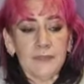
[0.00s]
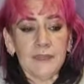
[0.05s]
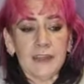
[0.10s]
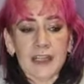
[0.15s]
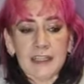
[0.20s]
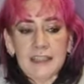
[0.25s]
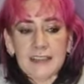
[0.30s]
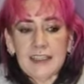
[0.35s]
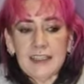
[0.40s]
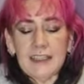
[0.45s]

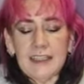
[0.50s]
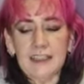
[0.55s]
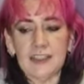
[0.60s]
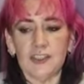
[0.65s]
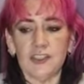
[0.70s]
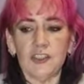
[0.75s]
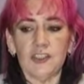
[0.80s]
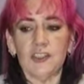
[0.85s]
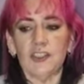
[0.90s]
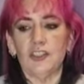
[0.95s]
That's it. It's
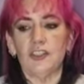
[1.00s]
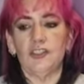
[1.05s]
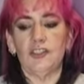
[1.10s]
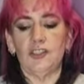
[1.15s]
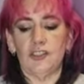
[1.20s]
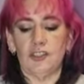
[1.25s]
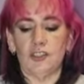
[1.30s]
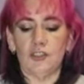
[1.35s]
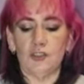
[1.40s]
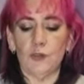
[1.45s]

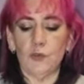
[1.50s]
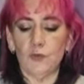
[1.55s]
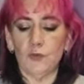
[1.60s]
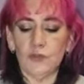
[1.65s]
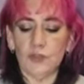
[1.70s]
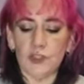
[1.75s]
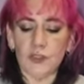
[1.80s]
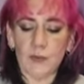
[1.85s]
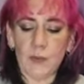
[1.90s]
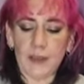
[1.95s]
just short
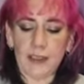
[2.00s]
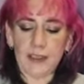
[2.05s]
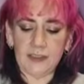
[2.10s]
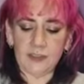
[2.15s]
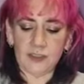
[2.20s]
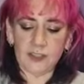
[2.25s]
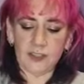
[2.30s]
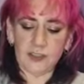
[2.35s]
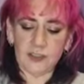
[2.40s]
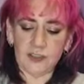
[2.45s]
and sweet.
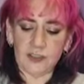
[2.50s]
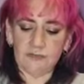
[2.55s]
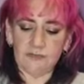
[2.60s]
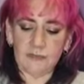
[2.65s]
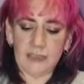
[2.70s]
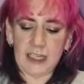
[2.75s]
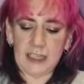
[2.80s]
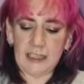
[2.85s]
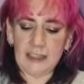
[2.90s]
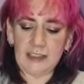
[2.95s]
Just
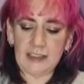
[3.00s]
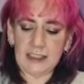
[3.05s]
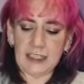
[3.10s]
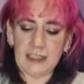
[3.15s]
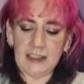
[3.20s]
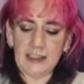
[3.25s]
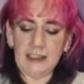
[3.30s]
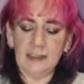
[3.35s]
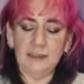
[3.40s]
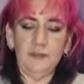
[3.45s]
let you
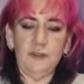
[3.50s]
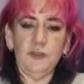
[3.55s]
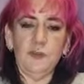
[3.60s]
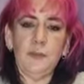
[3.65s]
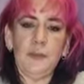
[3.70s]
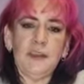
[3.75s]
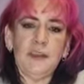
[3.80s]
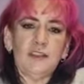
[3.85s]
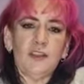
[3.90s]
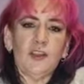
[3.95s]
see the few
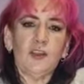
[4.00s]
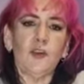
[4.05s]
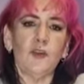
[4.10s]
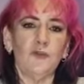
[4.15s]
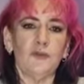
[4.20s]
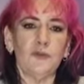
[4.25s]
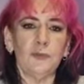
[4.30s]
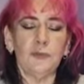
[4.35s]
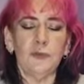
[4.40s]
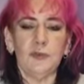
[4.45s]
bits I
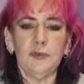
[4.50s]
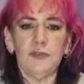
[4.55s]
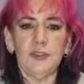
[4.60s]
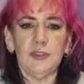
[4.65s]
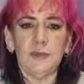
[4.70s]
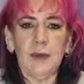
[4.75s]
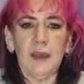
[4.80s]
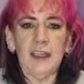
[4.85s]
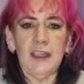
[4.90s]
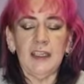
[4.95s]
got from
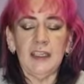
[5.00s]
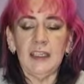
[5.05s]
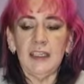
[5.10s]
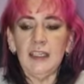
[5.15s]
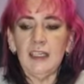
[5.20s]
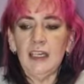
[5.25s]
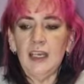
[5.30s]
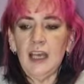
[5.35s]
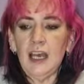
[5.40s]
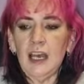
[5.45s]
Beauty Bay.
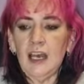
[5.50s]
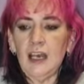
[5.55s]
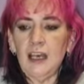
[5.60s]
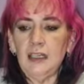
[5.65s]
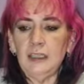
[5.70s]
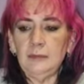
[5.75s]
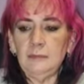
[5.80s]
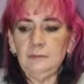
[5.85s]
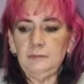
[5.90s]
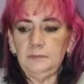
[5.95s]

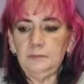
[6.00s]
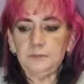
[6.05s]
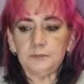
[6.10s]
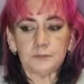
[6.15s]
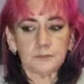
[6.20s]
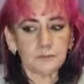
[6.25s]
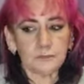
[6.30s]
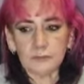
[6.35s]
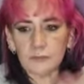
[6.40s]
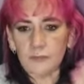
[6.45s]
Have
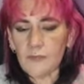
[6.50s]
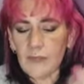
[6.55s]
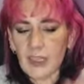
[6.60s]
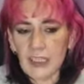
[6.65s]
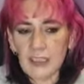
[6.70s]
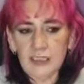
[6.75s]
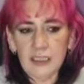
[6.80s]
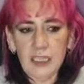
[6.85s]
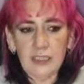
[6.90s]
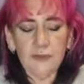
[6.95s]

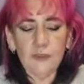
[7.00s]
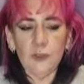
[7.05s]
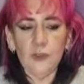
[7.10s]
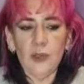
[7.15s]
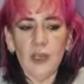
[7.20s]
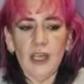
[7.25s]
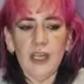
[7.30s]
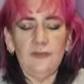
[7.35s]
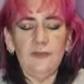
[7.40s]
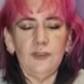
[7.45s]

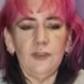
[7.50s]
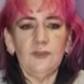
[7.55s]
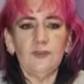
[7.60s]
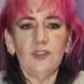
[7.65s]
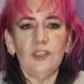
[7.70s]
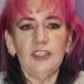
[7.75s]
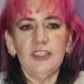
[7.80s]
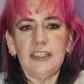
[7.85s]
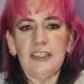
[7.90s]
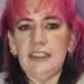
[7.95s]
you
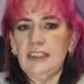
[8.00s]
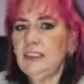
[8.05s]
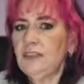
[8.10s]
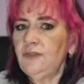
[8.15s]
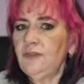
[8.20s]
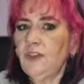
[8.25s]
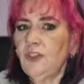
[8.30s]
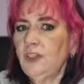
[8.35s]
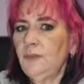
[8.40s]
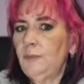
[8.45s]
tried any
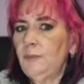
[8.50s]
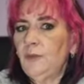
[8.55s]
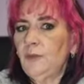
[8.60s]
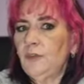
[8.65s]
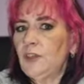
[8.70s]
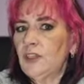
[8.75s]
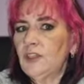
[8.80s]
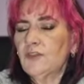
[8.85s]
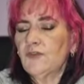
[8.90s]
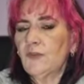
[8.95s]
of the
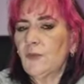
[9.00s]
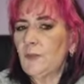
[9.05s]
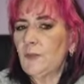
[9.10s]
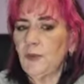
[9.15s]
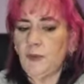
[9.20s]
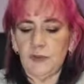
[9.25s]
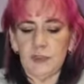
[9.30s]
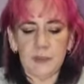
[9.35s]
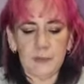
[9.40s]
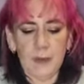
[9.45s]
products from
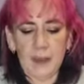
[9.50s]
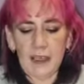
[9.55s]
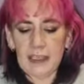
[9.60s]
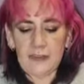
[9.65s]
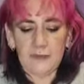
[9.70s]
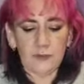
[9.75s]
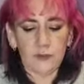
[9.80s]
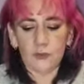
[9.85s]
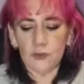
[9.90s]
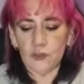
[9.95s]
Beauty Bay?
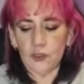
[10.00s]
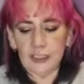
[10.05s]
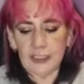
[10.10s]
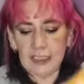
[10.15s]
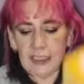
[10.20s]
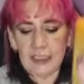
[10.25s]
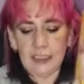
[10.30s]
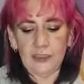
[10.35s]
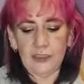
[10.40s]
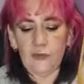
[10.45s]
Have you tried
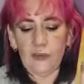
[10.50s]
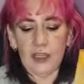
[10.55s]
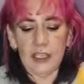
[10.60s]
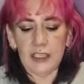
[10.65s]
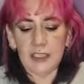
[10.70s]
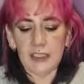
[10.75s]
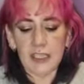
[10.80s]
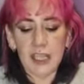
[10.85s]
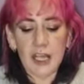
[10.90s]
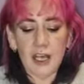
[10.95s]
any of
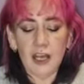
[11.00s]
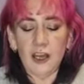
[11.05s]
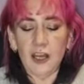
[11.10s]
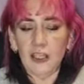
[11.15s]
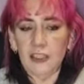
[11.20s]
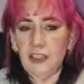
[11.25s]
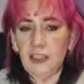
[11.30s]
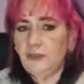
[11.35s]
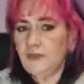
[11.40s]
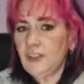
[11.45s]
these?
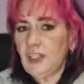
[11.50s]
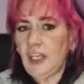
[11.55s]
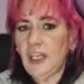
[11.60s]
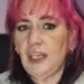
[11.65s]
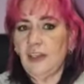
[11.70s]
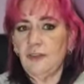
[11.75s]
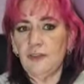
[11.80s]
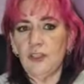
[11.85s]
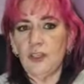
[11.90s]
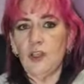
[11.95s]
I'd love to
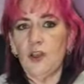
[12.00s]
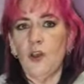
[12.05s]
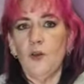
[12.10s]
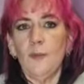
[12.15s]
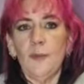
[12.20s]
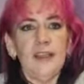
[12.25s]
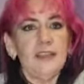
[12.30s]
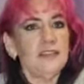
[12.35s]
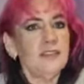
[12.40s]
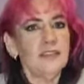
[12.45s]
hear in the
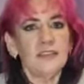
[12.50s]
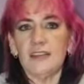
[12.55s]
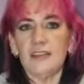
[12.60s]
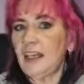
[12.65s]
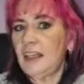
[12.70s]
comments.